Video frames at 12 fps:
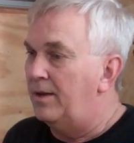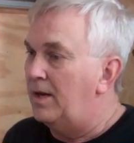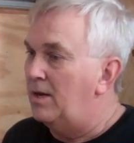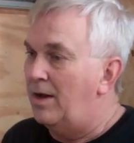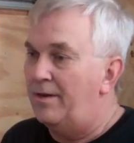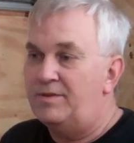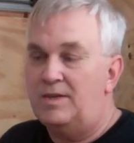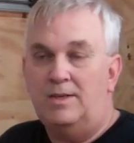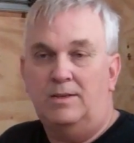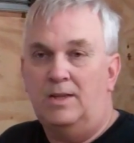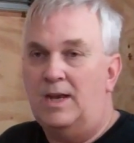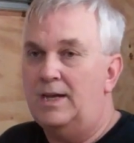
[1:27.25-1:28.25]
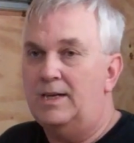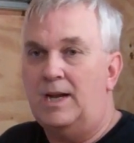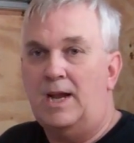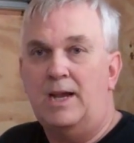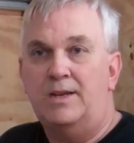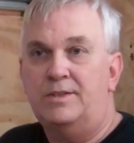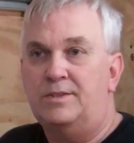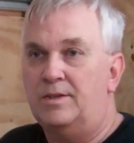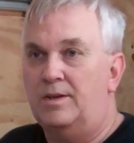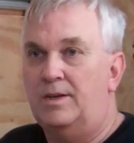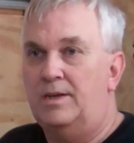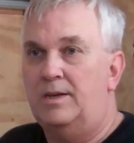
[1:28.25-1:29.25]
you know, I've seen a lot of guys
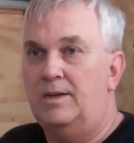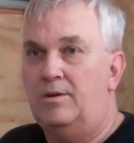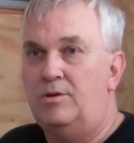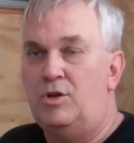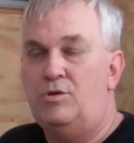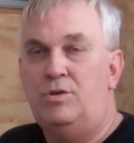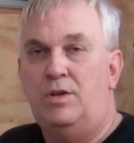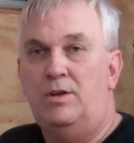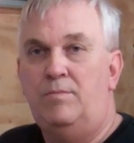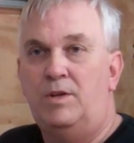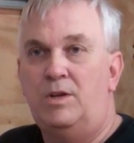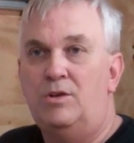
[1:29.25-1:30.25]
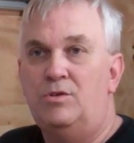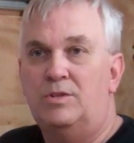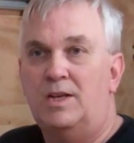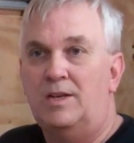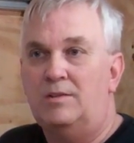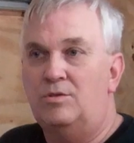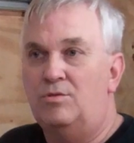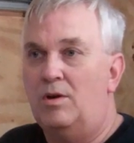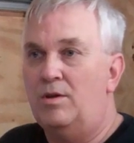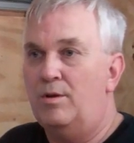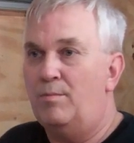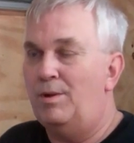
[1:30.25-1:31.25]
on YouTube that use that to
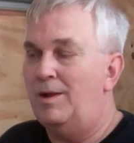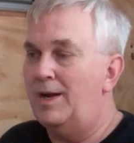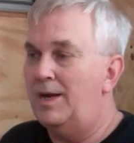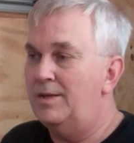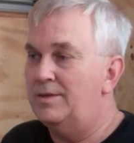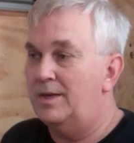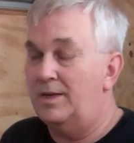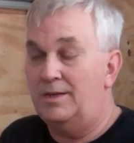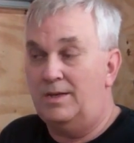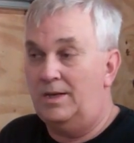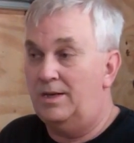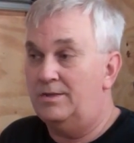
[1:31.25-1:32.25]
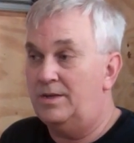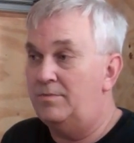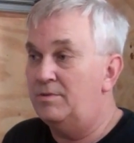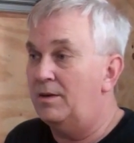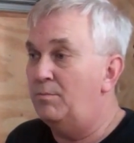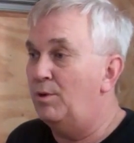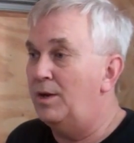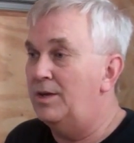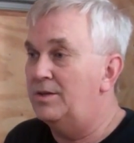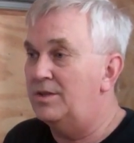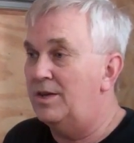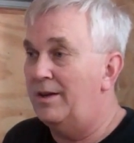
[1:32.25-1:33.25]
draw their plans, and it, and it seems like pretty
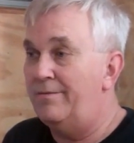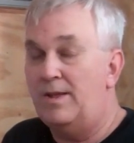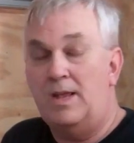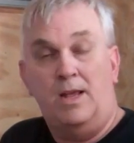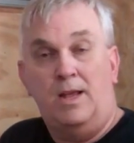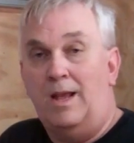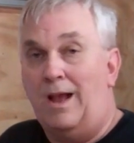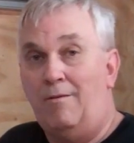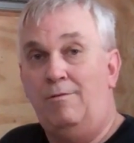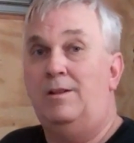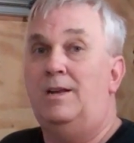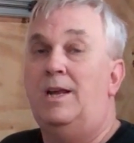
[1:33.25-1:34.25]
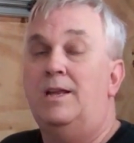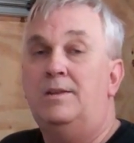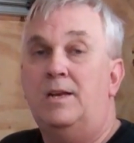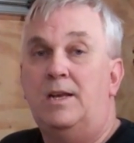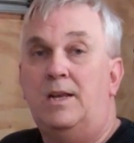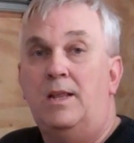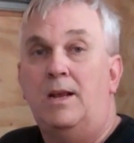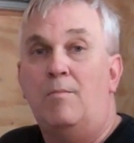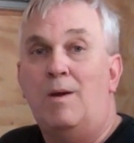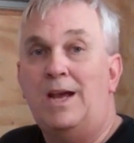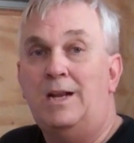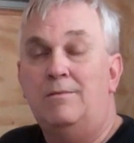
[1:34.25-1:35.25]
good stuff. I really can't tell you anything
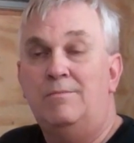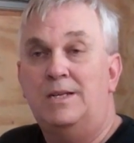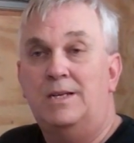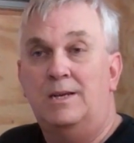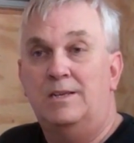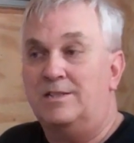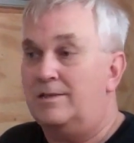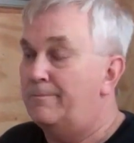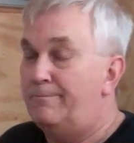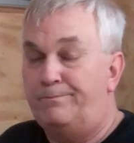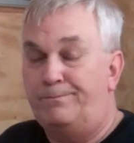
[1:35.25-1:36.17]
about it because,